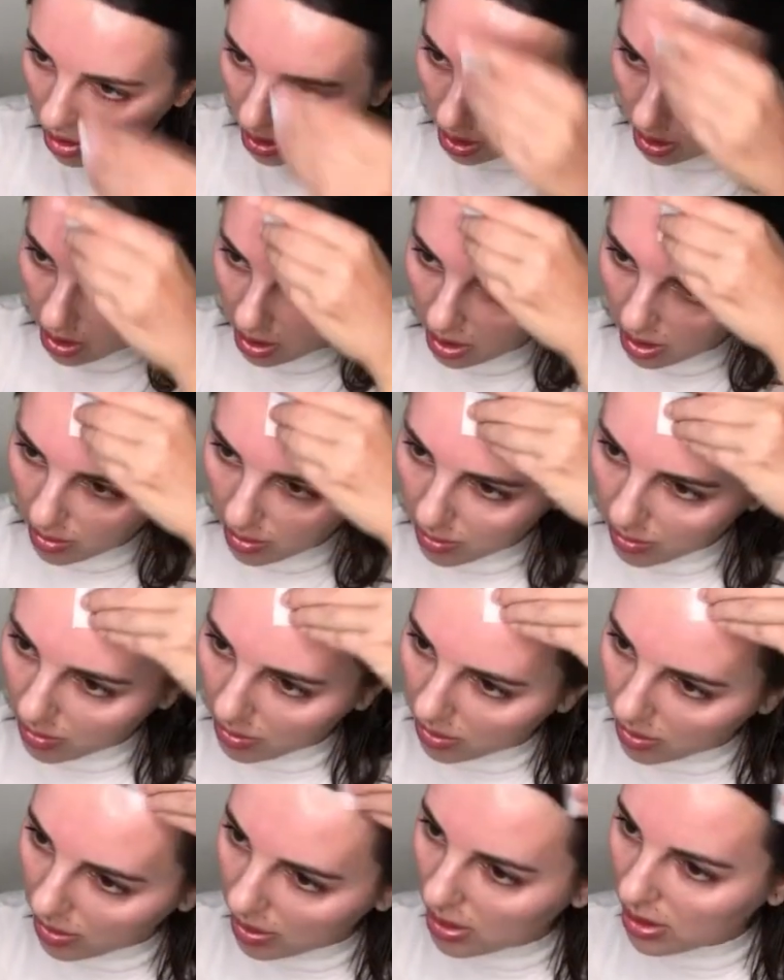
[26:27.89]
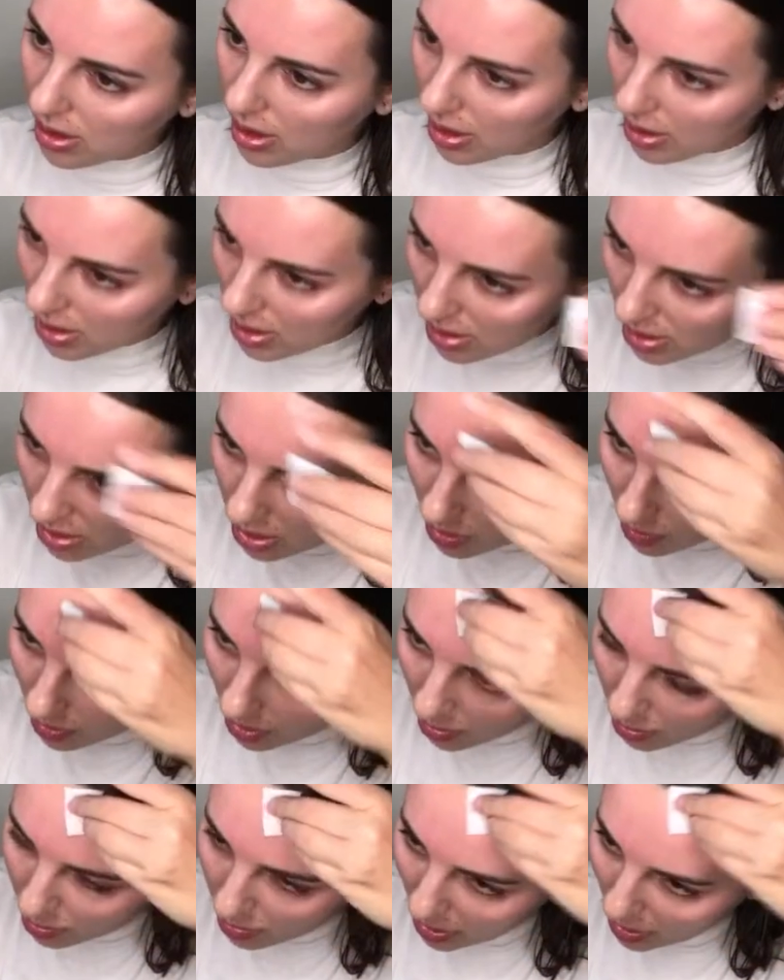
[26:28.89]
There's like this
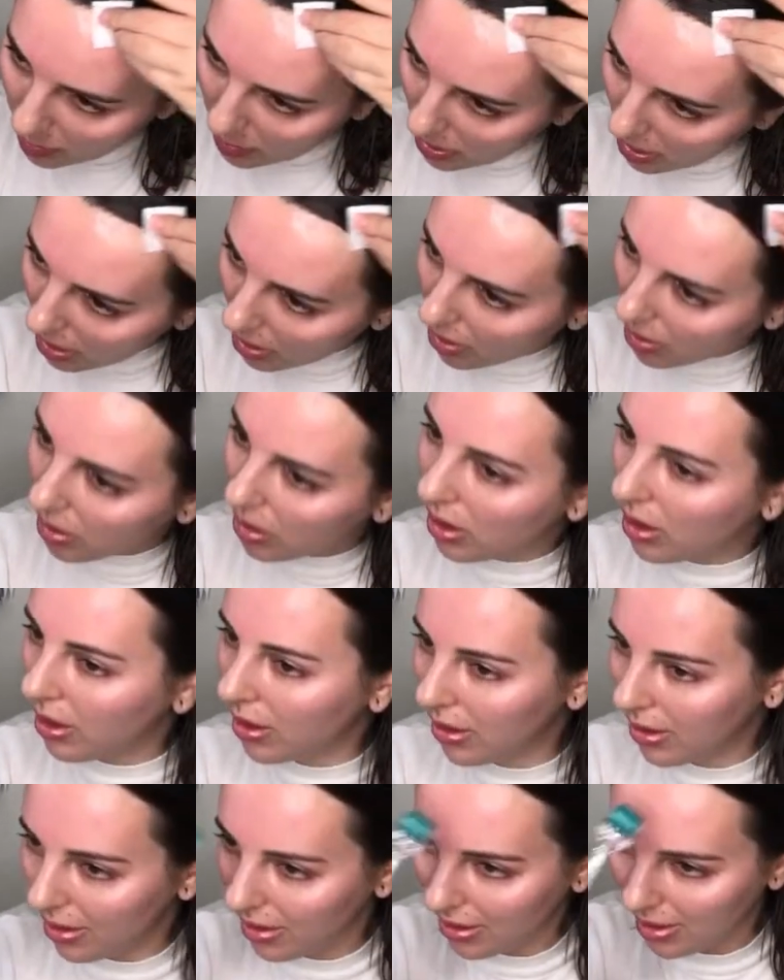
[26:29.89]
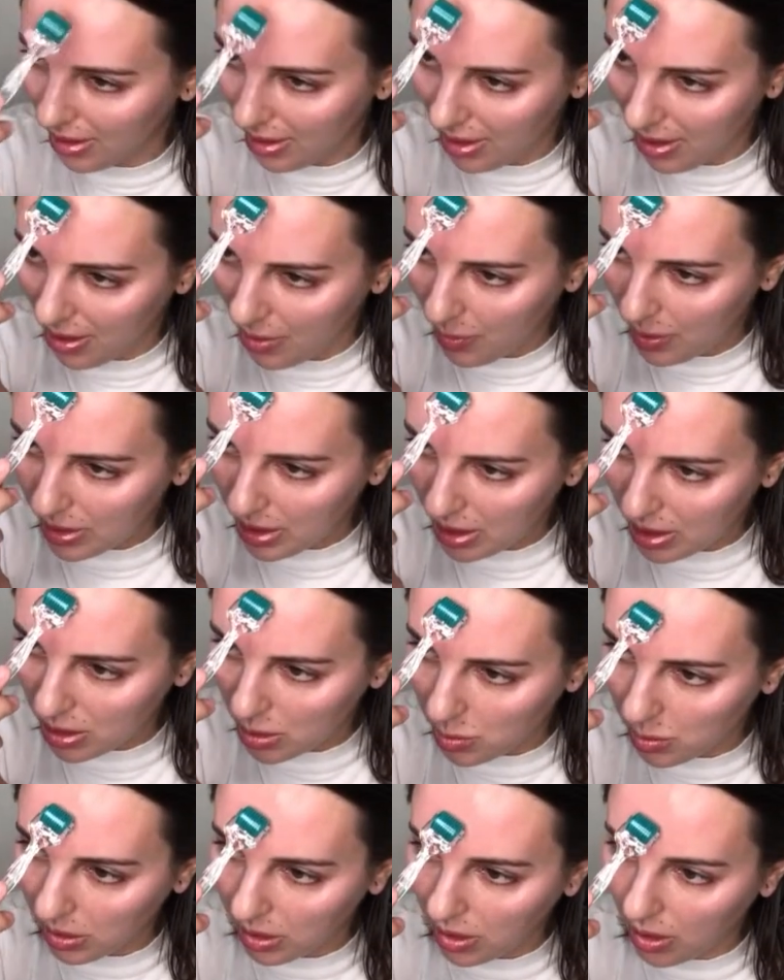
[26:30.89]
annoying baby here. We tend to
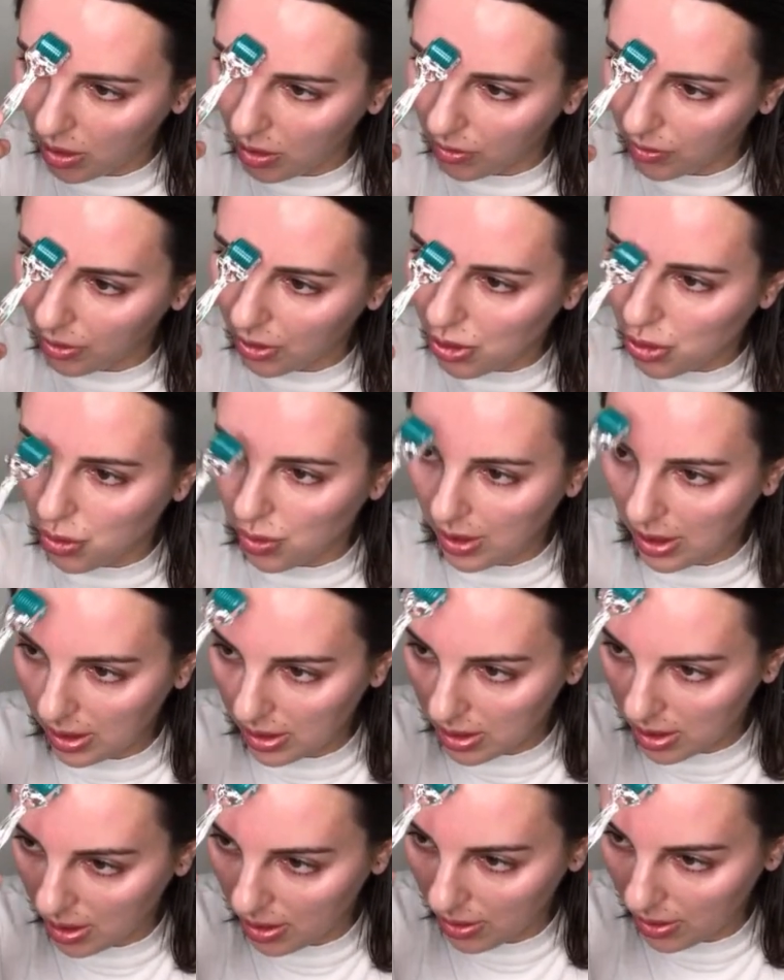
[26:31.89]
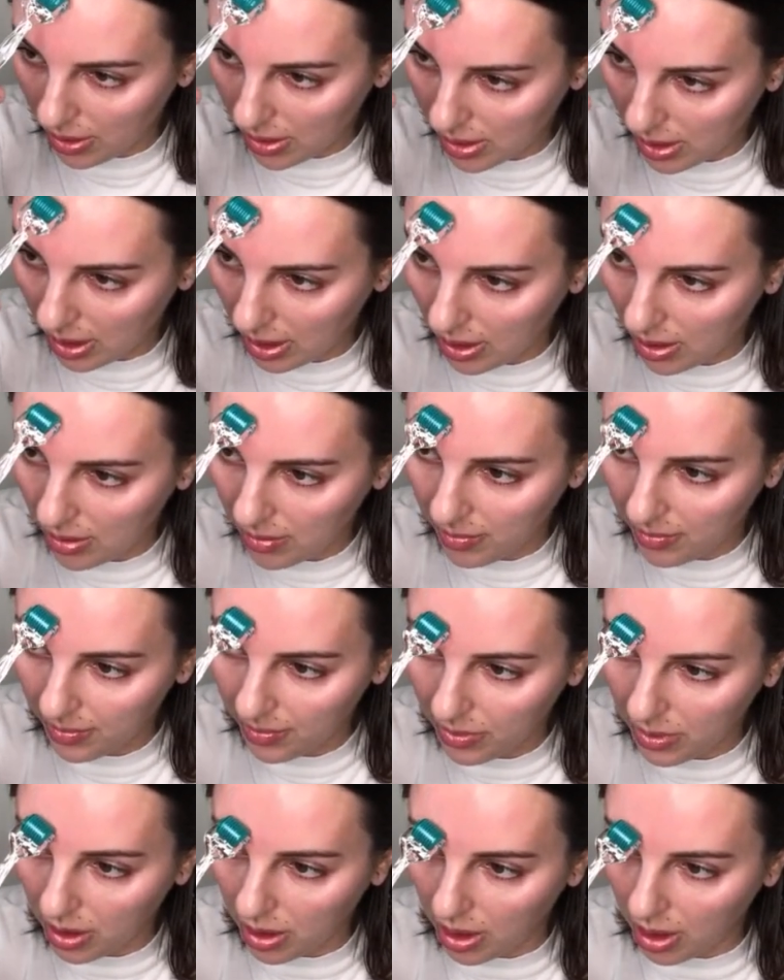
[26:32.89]
really over treat the skin,
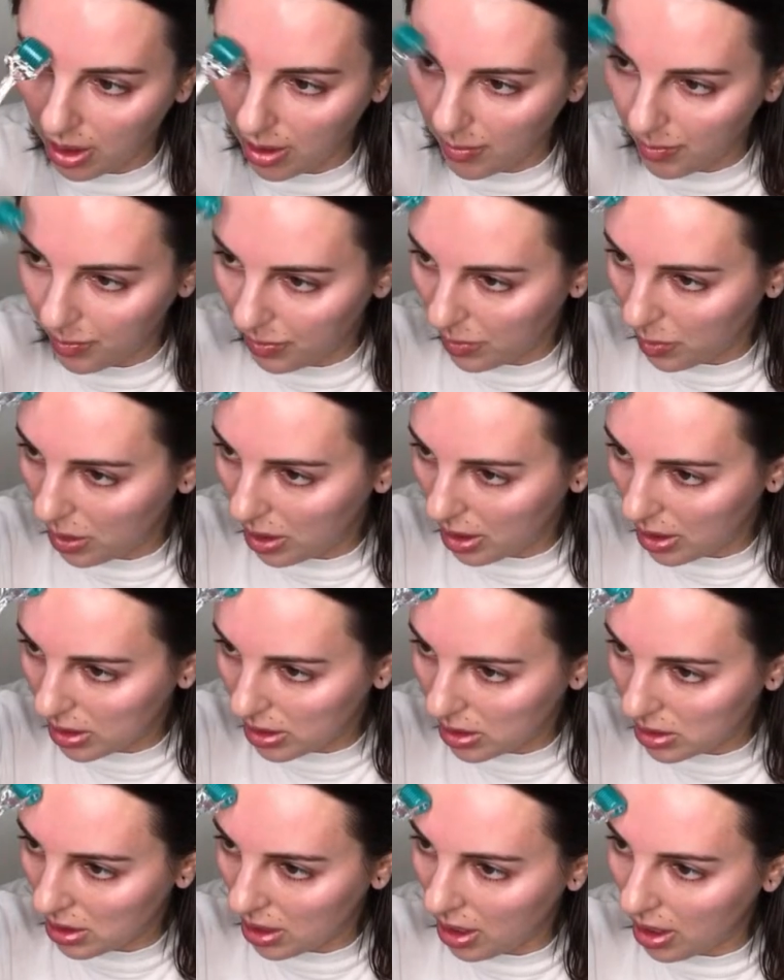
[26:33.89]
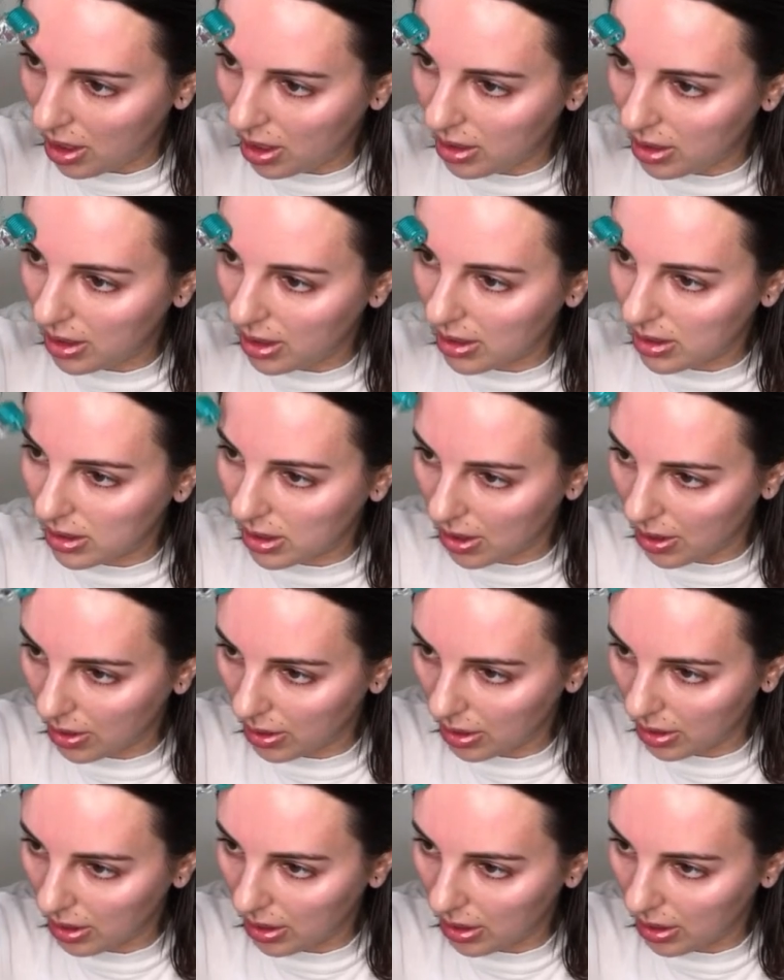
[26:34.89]
and it's not necessary.